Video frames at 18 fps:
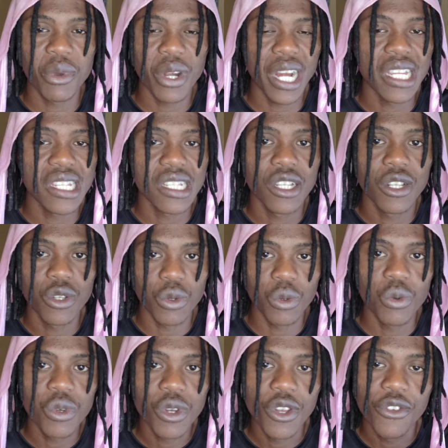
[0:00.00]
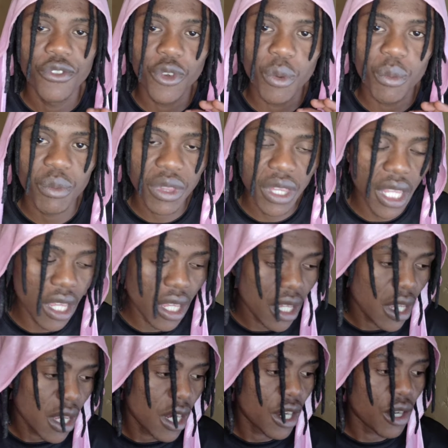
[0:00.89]
right? So we
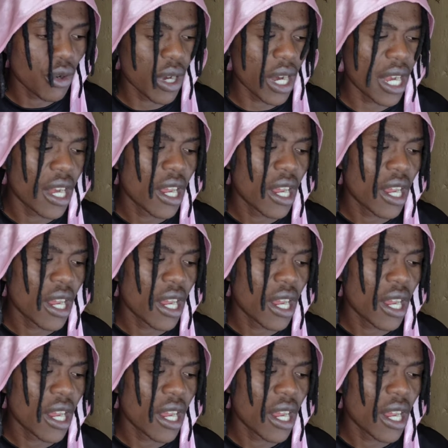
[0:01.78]
have this break